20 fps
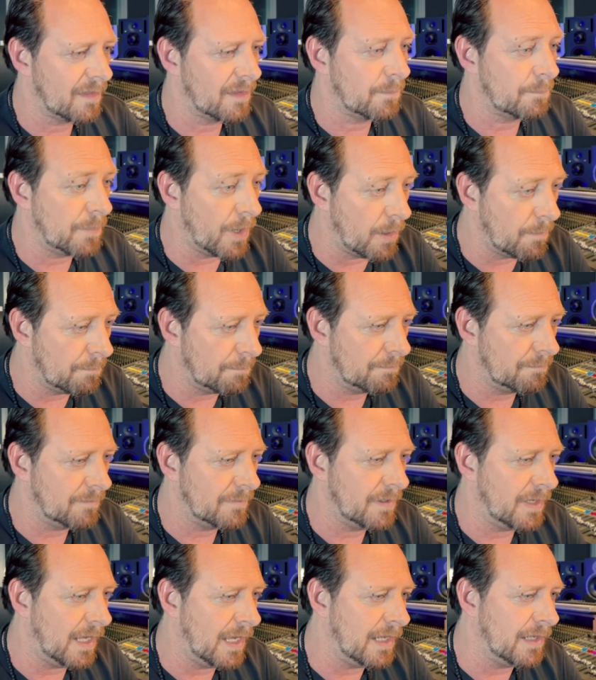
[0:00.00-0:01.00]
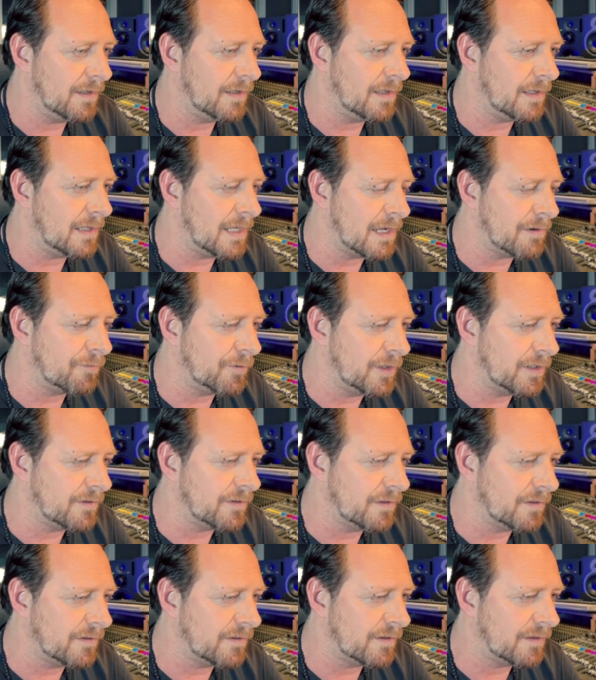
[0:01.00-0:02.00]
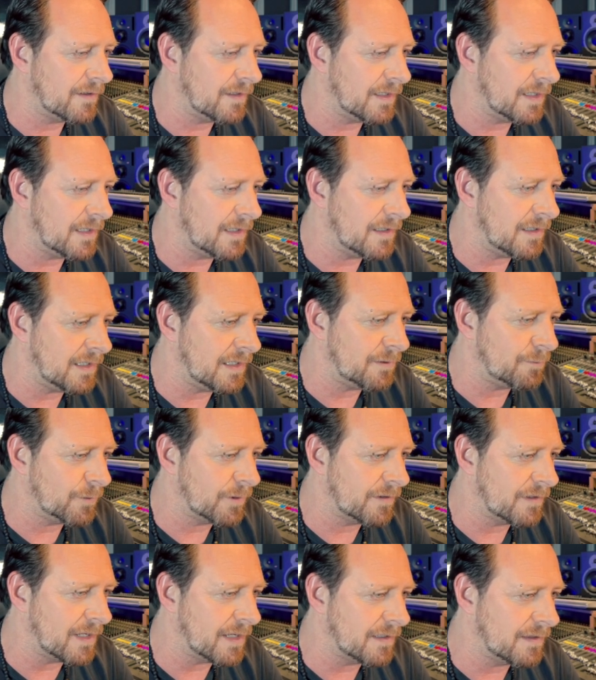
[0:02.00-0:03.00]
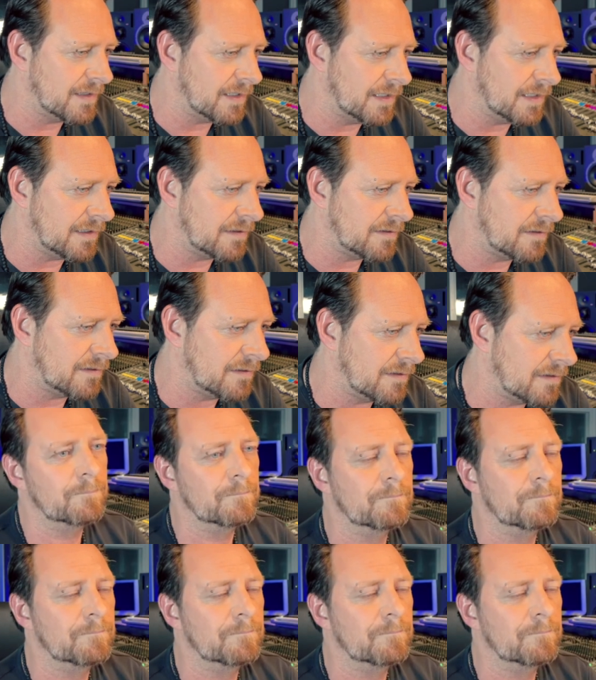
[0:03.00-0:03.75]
Bam. And like, for instance, it was like this.